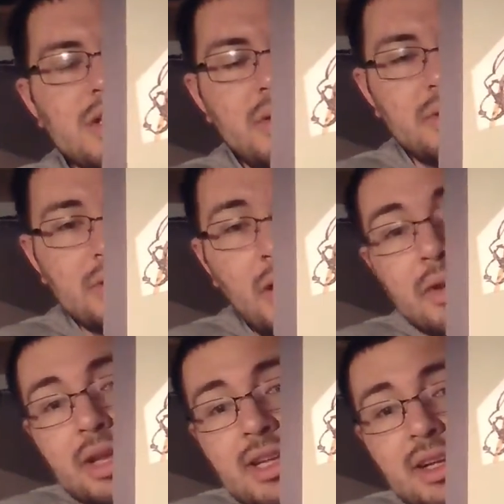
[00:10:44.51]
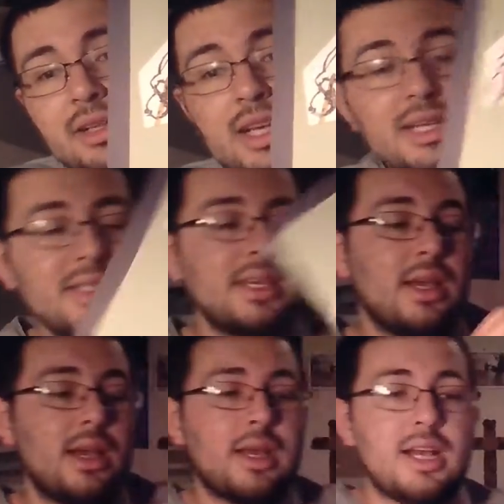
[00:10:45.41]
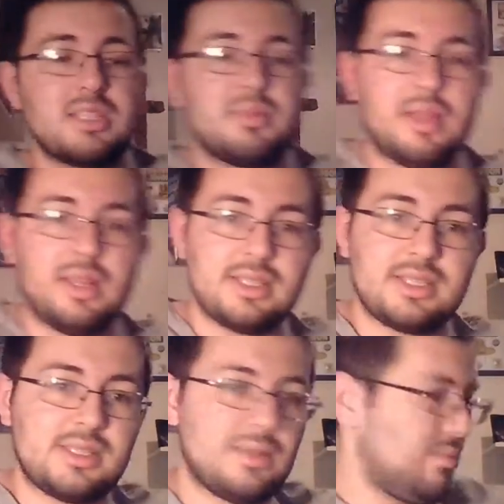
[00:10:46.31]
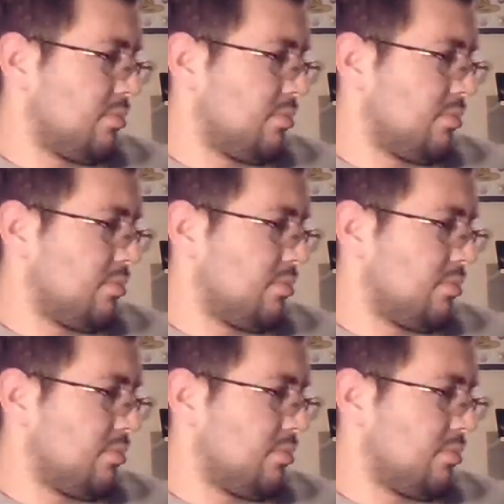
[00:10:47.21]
I go into detail on this, I gotta explain this.